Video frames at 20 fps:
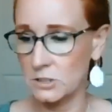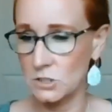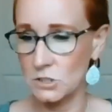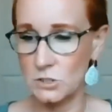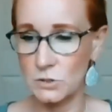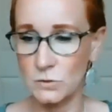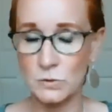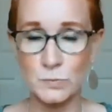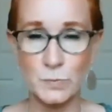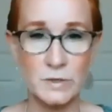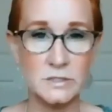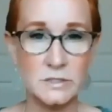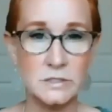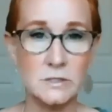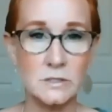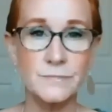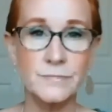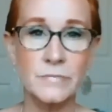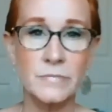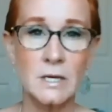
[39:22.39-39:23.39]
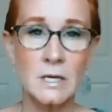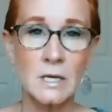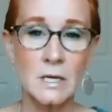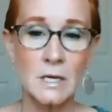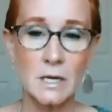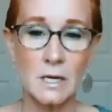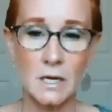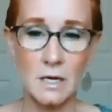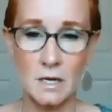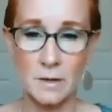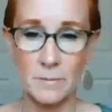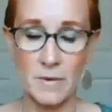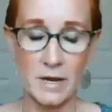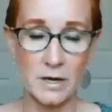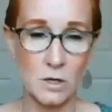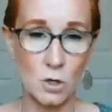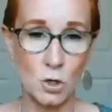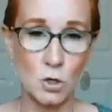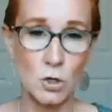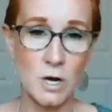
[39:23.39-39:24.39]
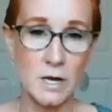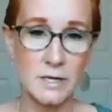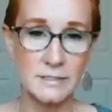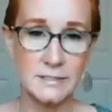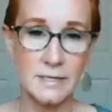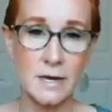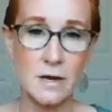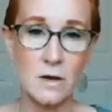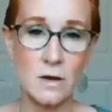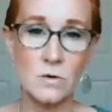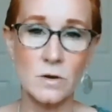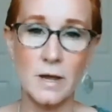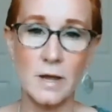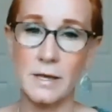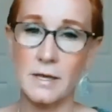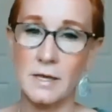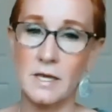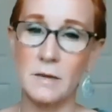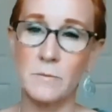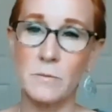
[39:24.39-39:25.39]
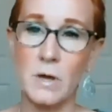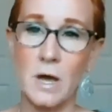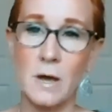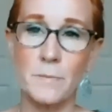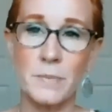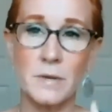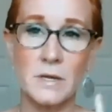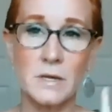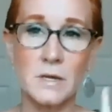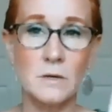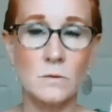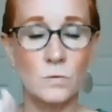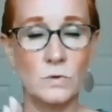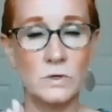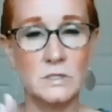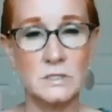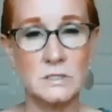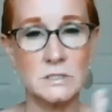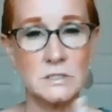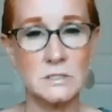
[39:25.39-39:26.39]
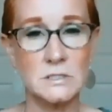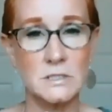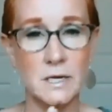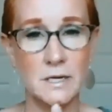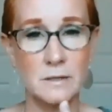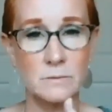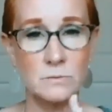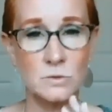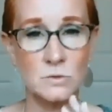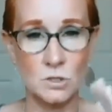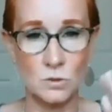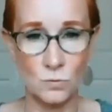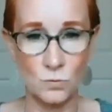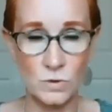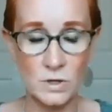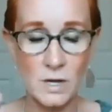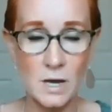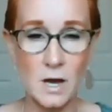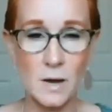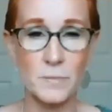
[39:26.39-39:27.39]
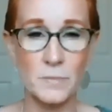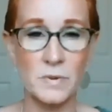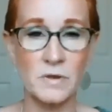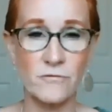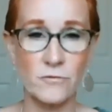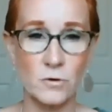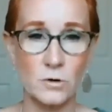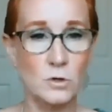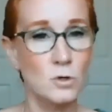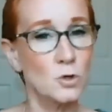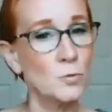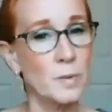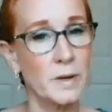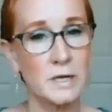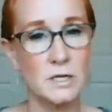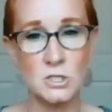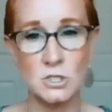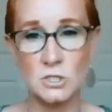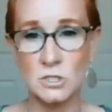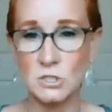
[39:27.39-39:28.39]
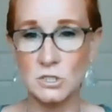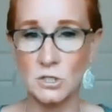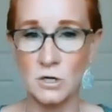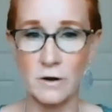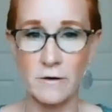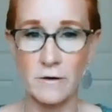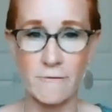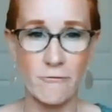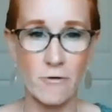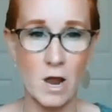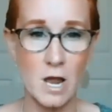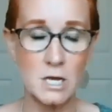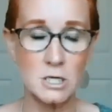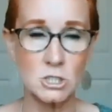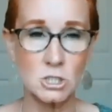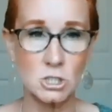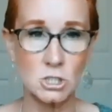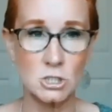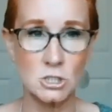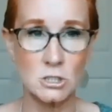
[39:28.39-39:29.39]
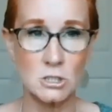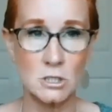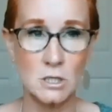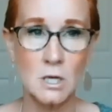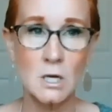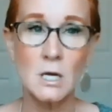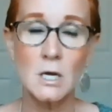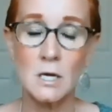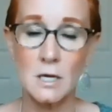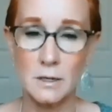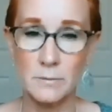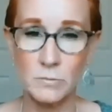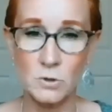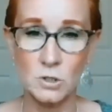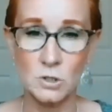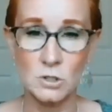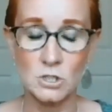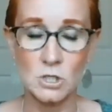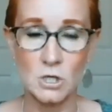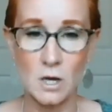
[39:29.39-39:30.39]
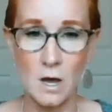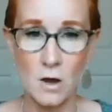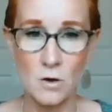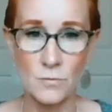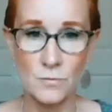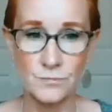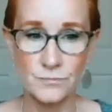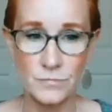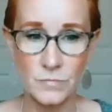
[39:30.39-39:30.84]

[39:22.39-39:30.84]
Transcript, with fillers: I just use pencil. Um, I can cross out. I can keep copying. When it's time to recopy for a new page and start fresh, I'm good to go.